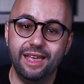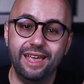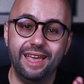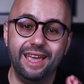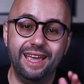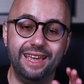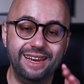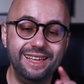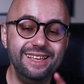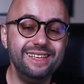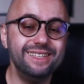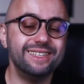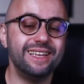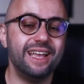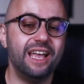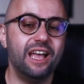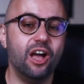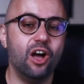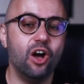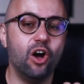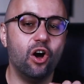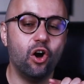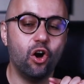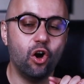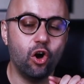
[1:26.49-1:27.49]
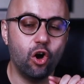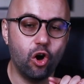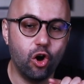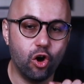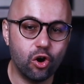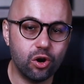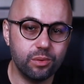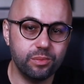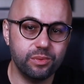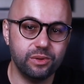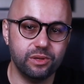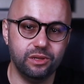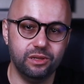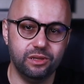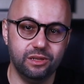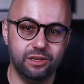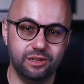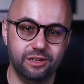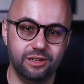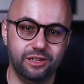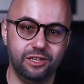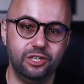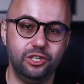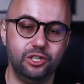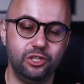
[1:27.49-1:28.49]
It is a horrible
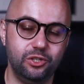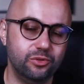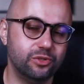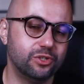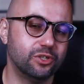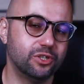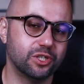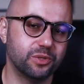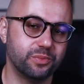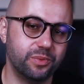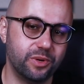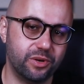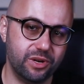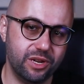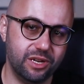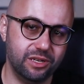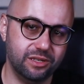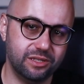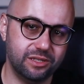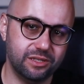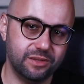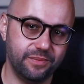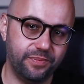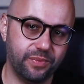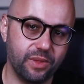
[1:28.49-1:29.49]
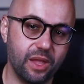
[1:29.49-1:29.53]
user experience.